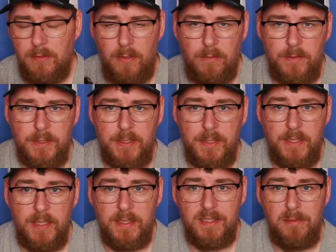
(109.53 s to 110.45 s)

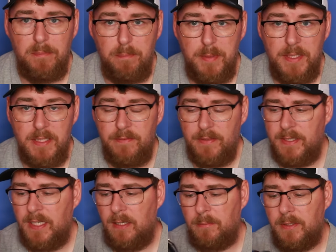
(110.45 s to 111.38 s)
Obviously, it's a beast of a
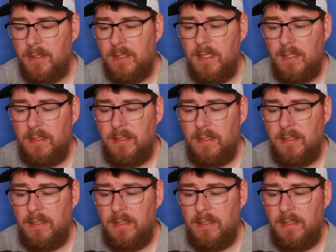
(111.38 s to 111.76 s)
camera.